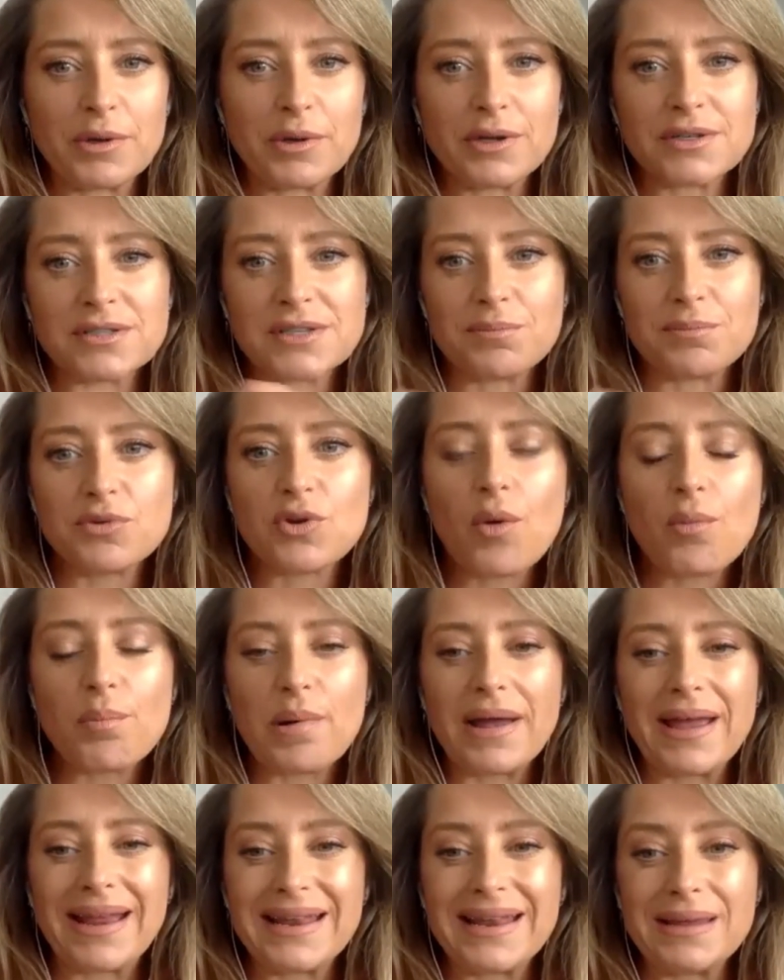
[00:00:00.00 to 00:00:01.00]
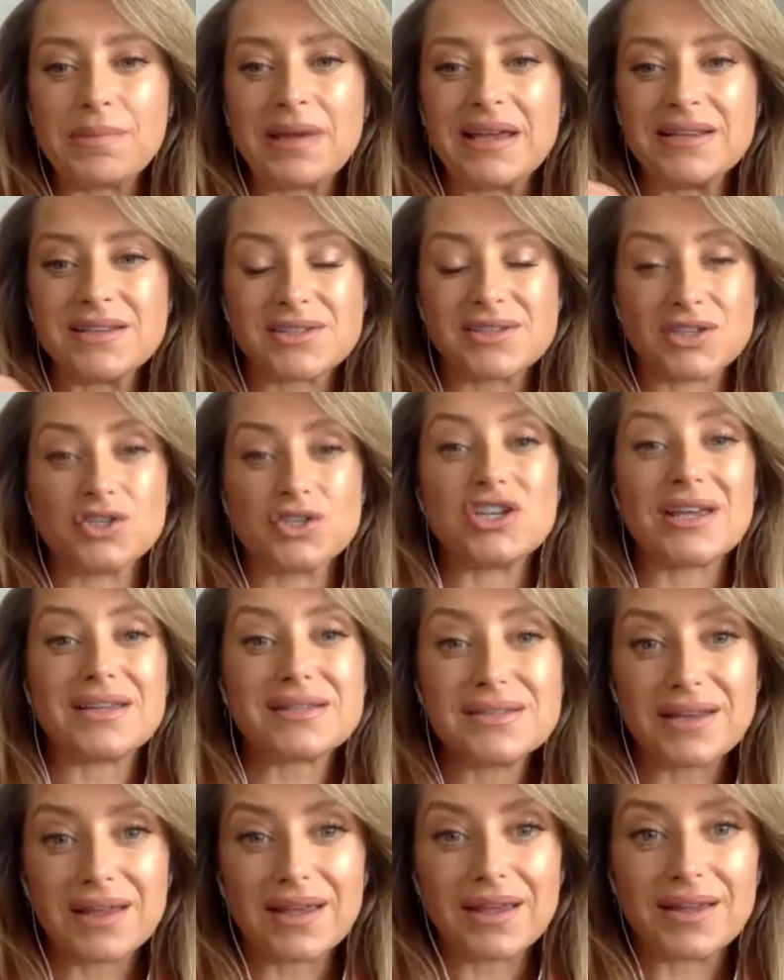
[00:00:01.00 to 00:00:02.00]
because I'm not by any means
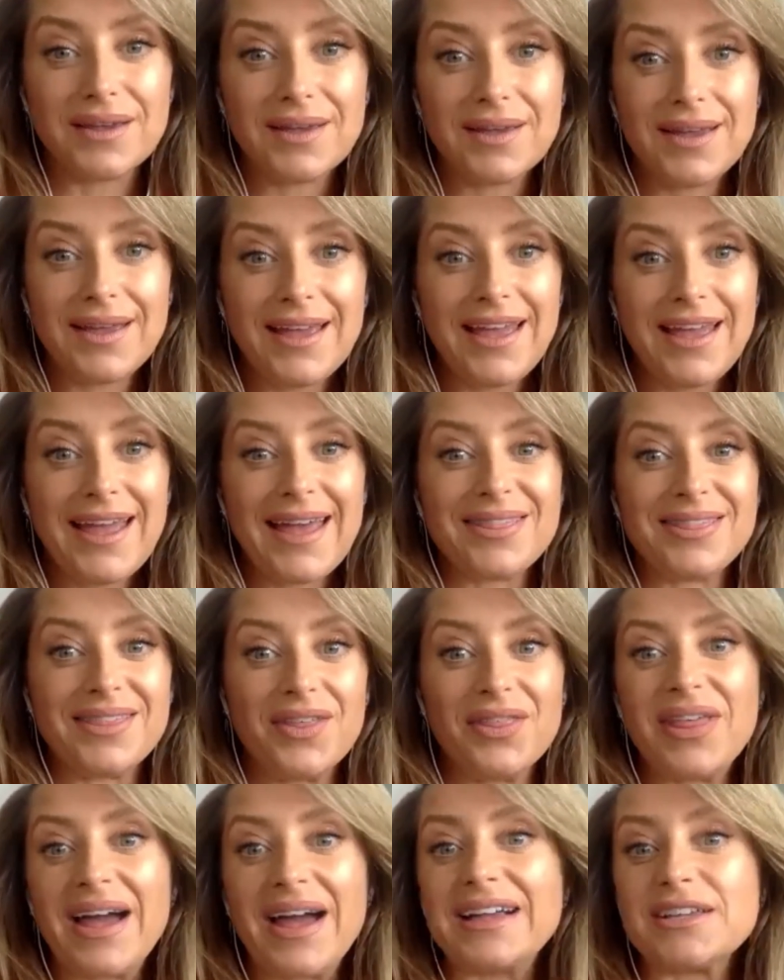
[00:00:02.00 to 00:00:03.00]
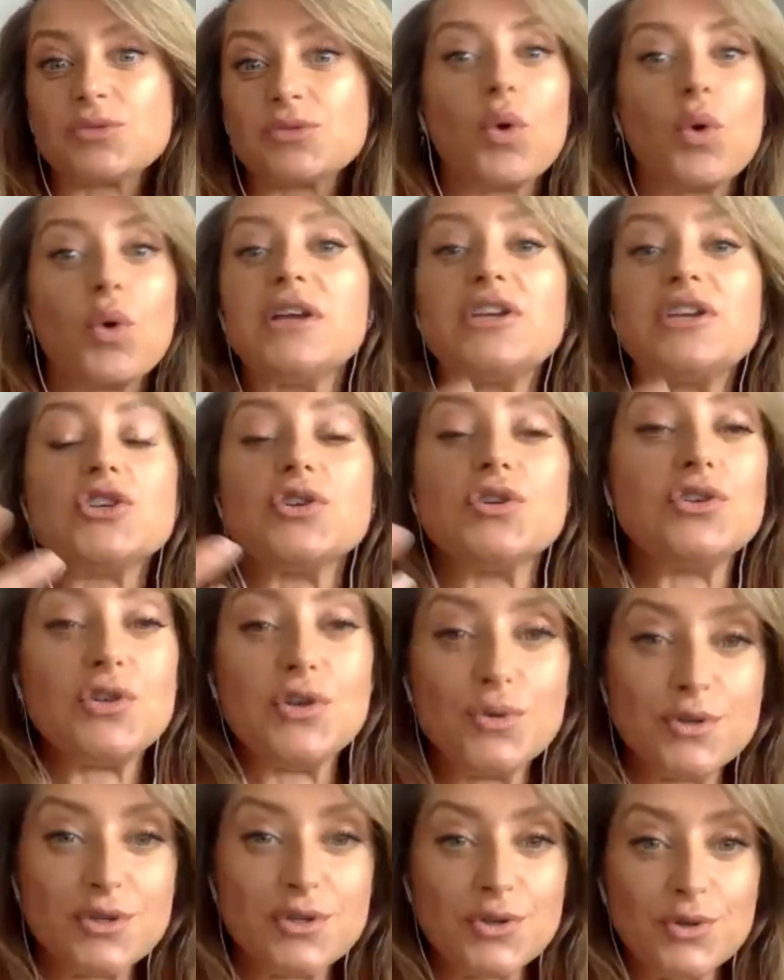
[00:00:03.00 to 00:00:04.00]
suggesting that that's what we should
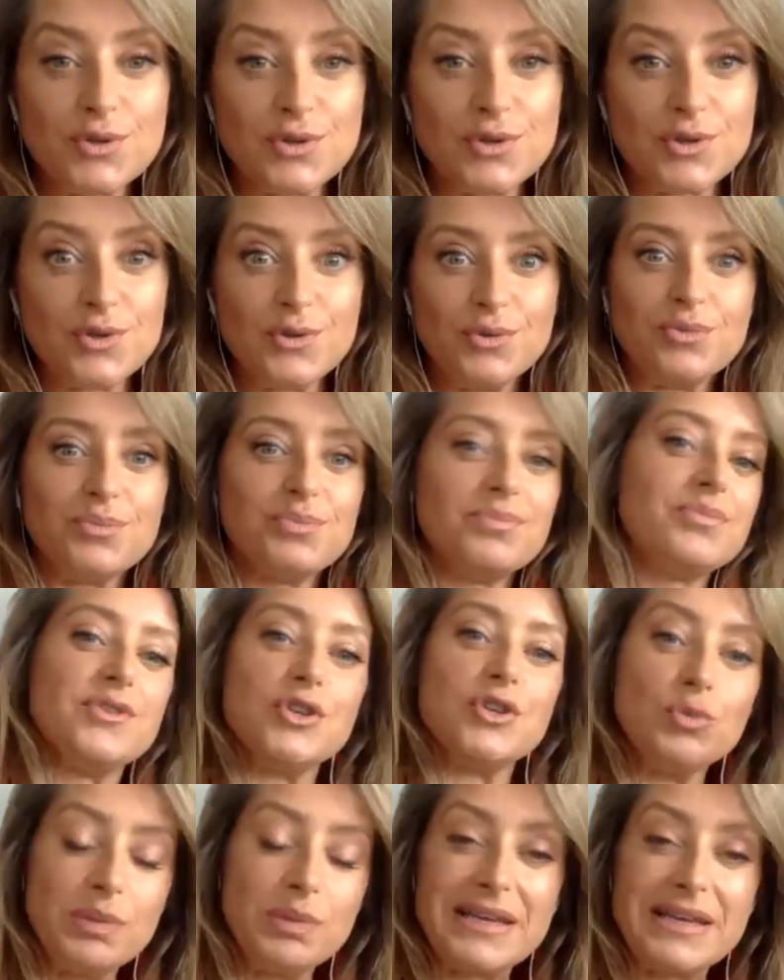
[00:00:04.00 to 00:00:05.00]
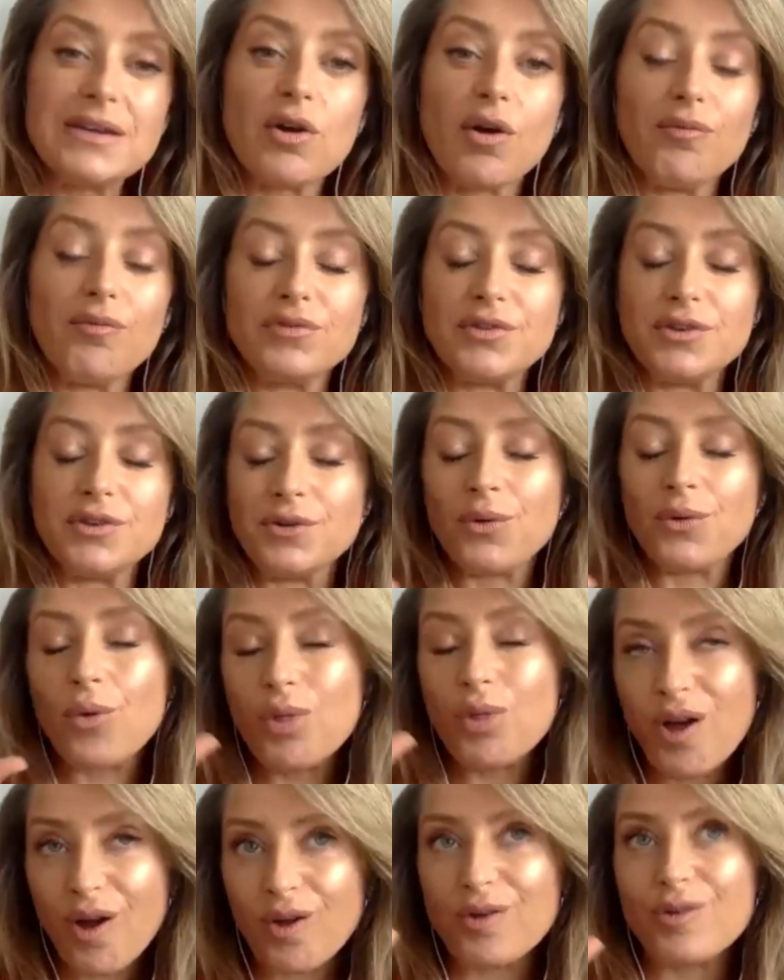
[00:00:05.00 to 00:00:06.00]
do to to to be confident
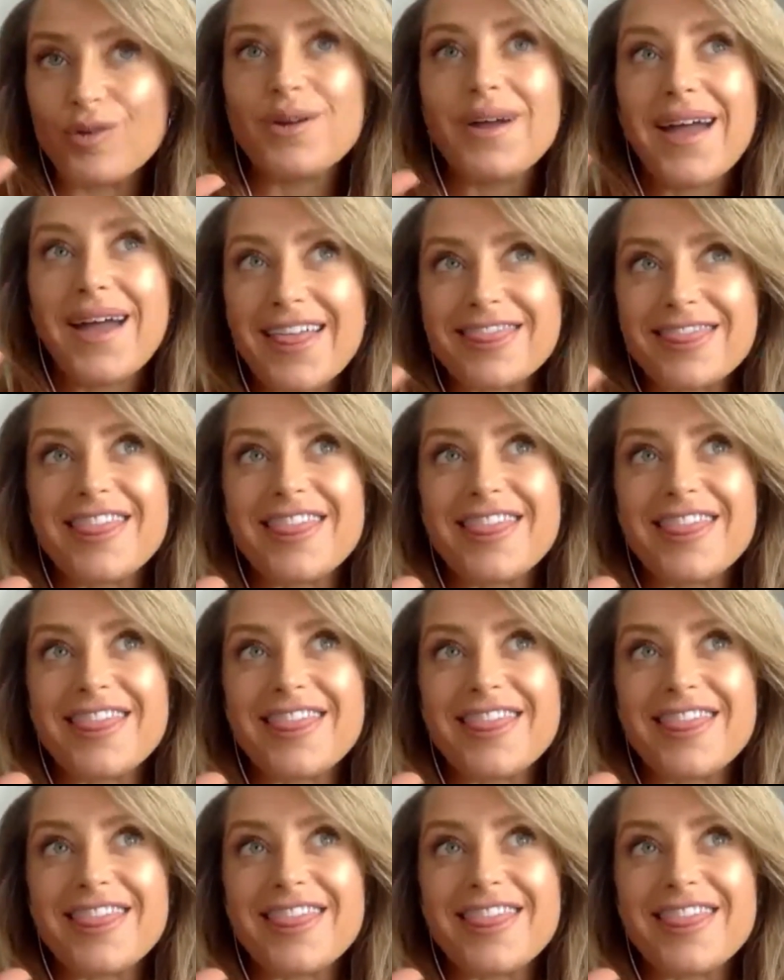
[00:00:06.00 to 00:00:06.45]
although mm.